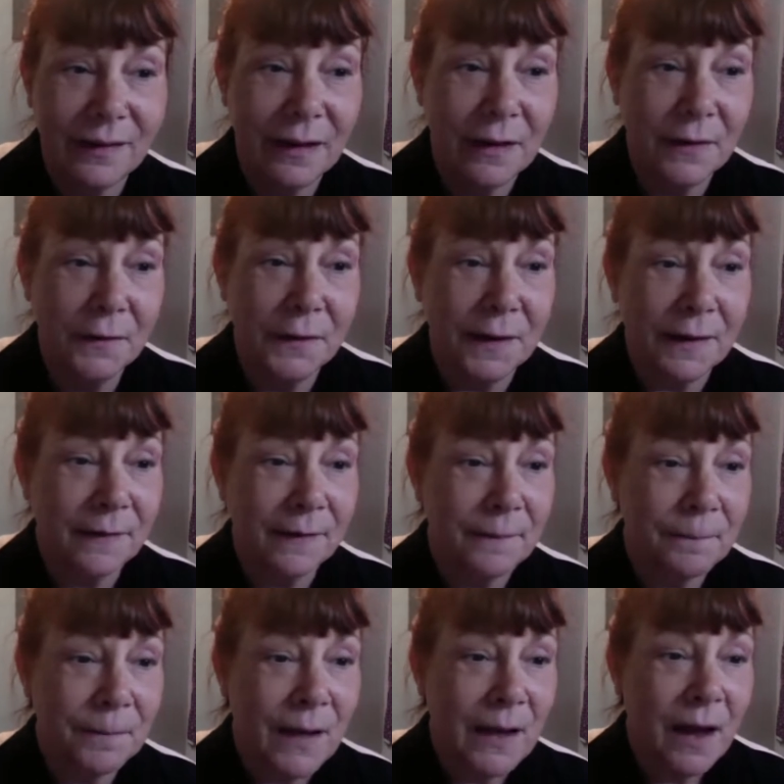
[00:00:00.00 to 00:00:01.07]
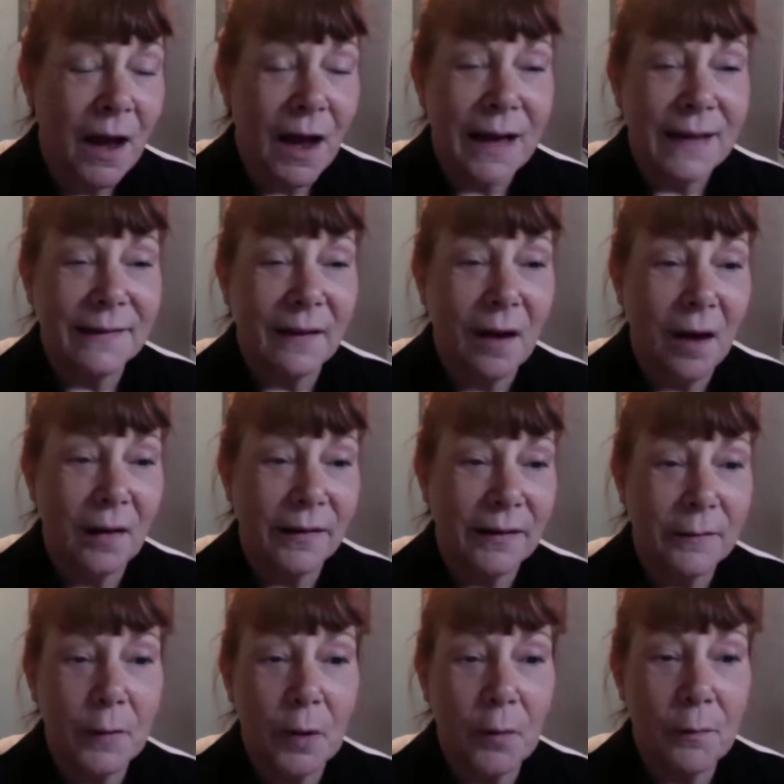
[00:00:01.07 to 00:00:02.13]
illness. I saw
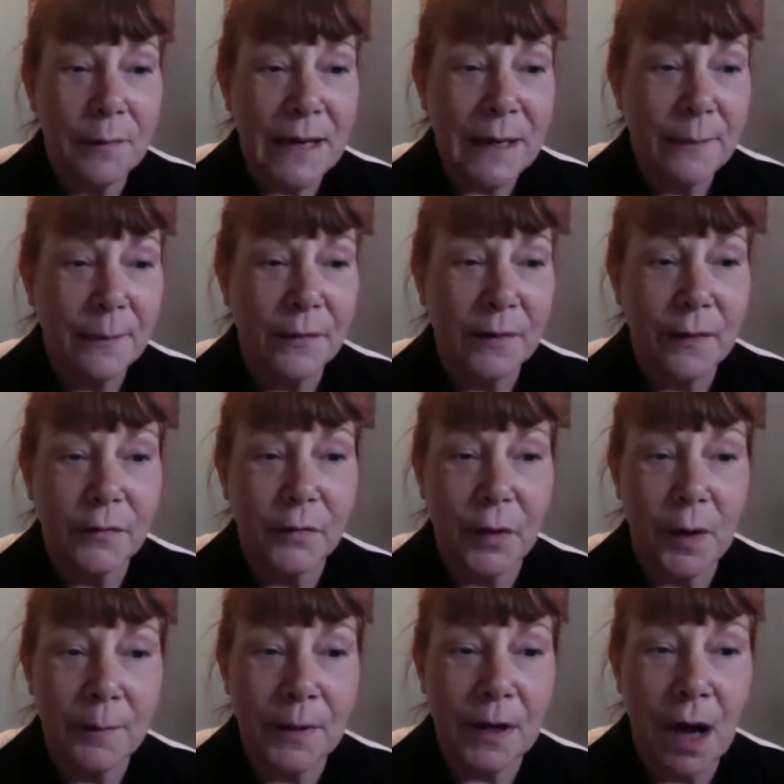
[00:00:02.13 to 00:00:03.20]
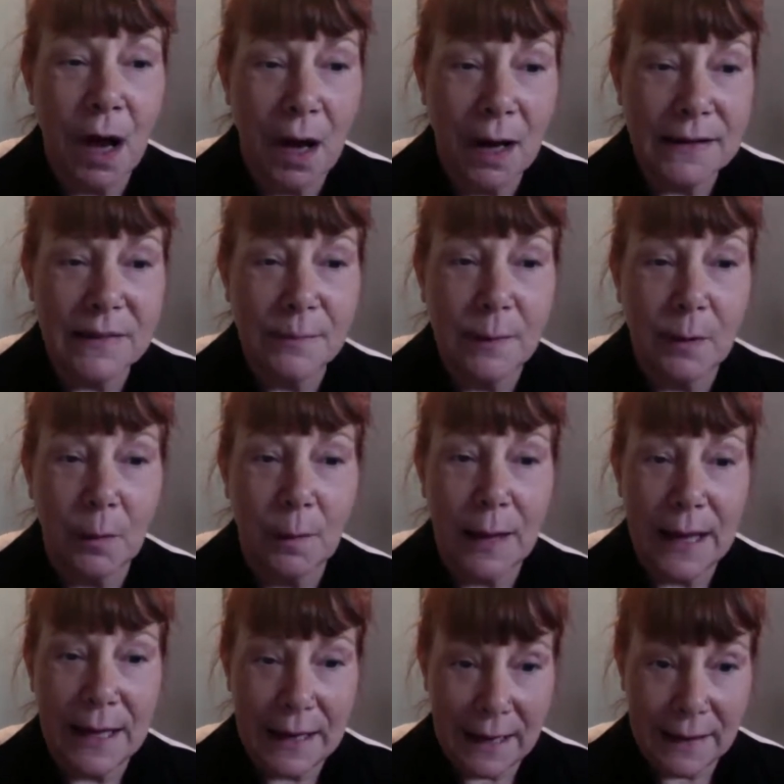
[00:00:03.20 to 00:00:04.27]
several memes of Trump in a hospital
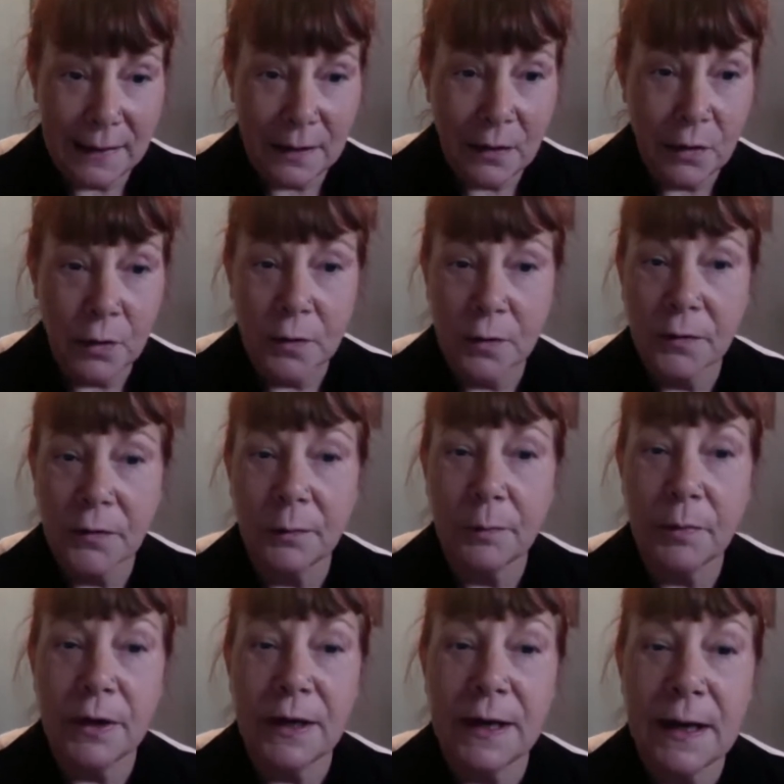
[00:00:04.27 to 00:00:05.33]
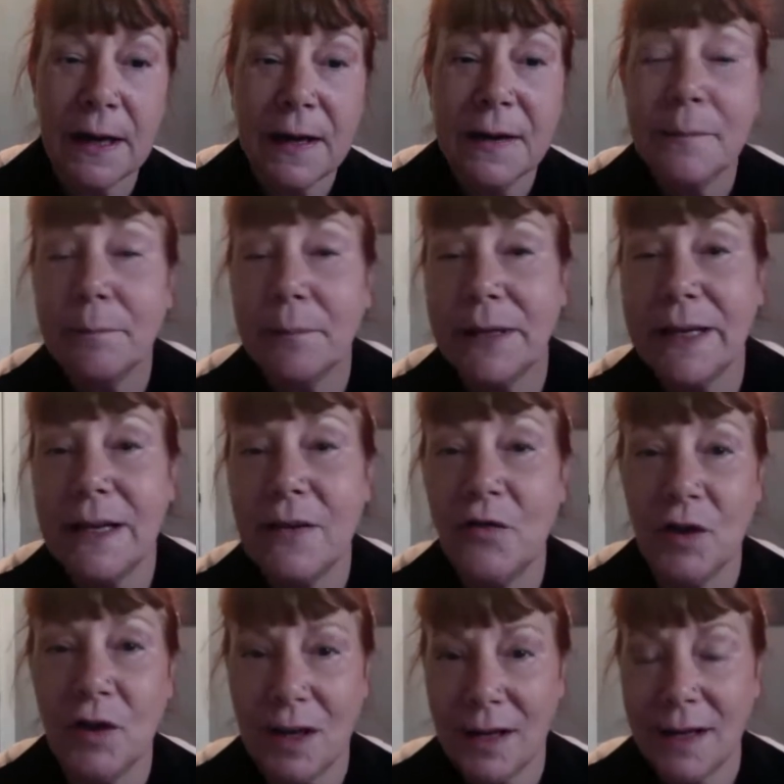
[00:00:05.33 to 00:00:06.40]
bed and a nurse putting
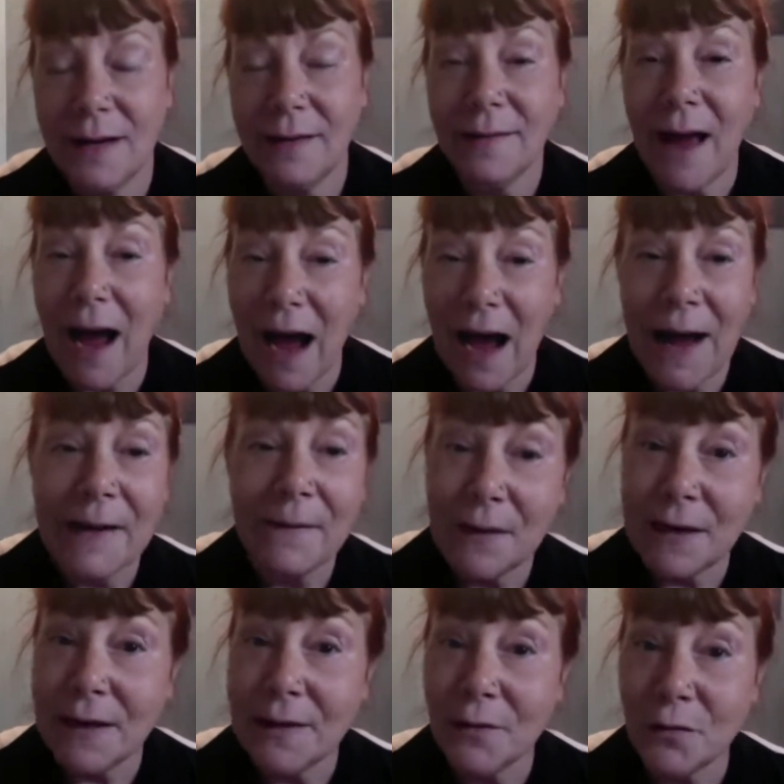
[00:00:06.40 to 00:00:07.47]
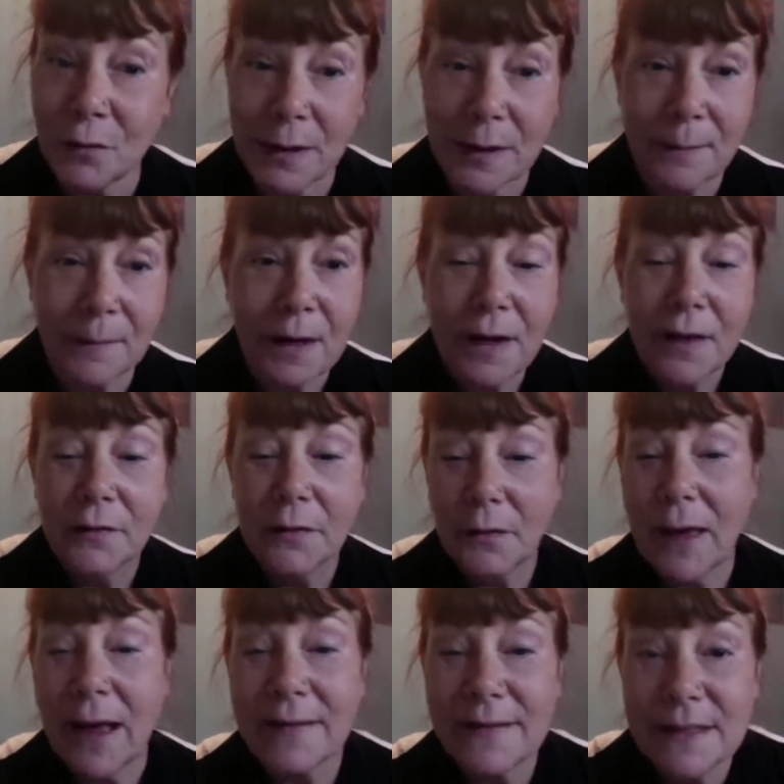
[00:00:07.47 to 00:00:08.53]
bleach in his IV drip. So
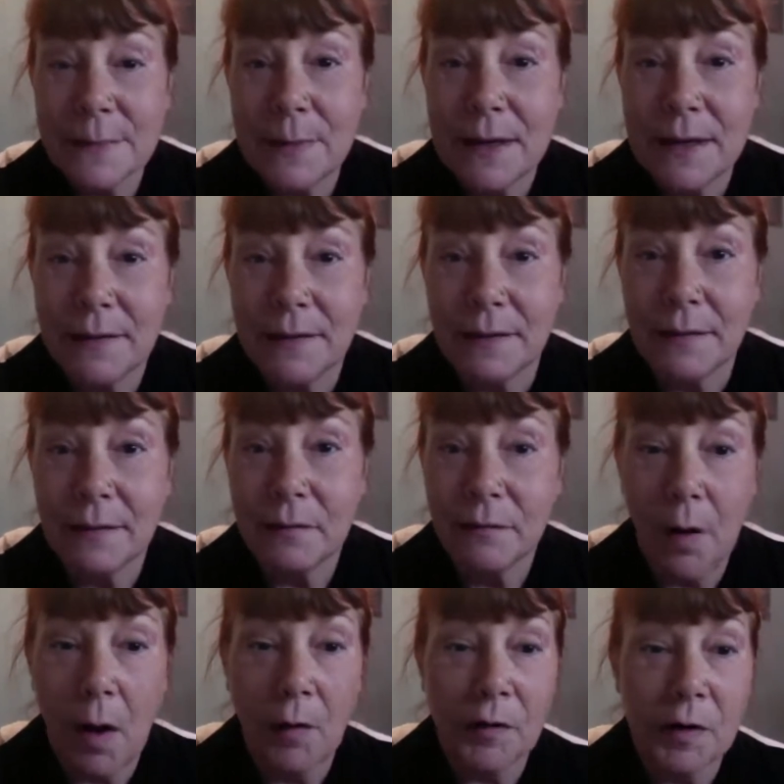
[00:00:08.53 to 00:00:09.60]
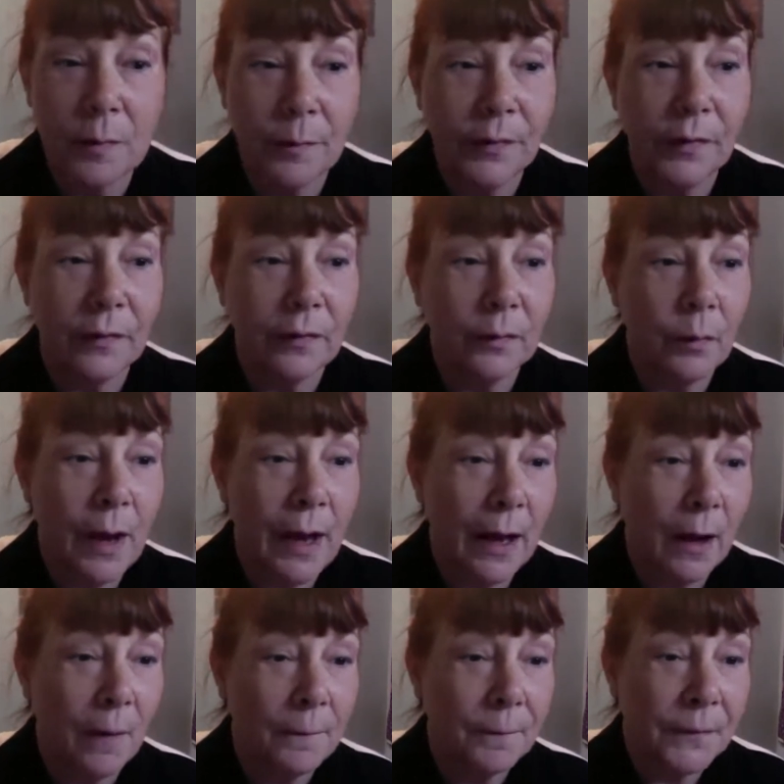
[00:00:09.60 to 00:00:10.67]
that speaks volumes as
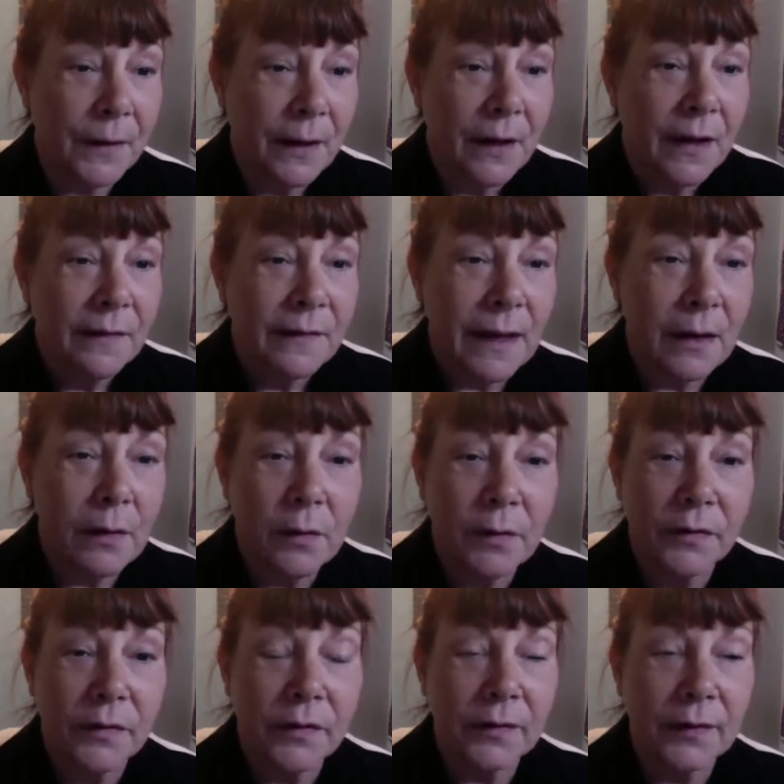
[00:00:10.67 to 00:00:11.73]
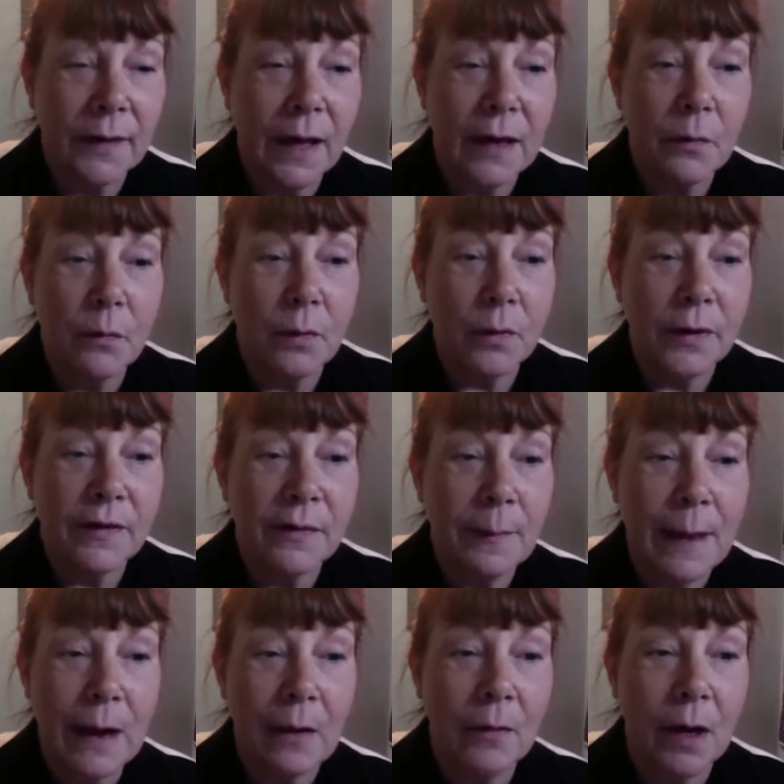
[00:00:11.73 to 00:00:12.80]
well. Then, of course, there's a lot of worries
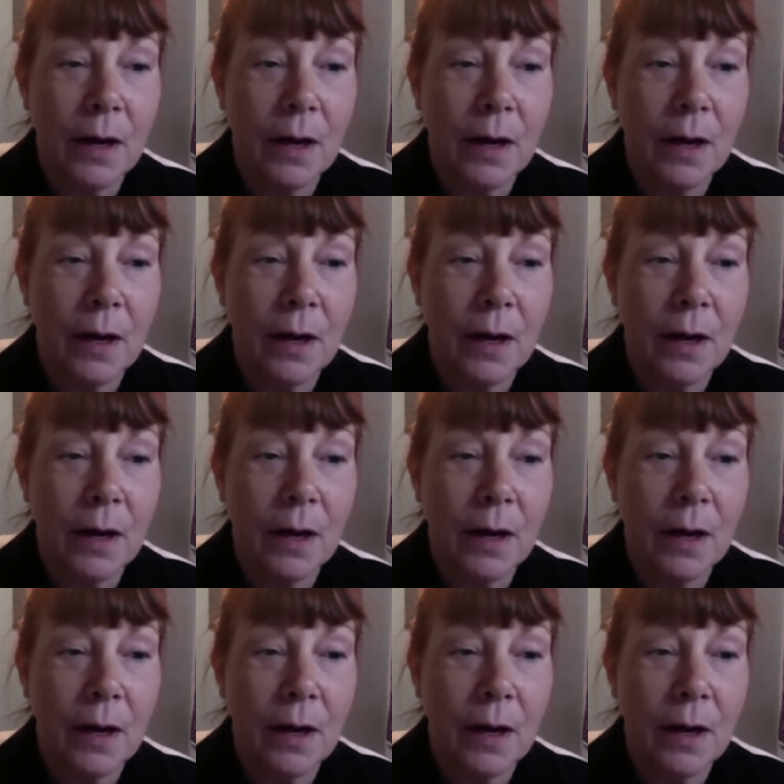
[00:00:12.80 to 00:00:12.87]
about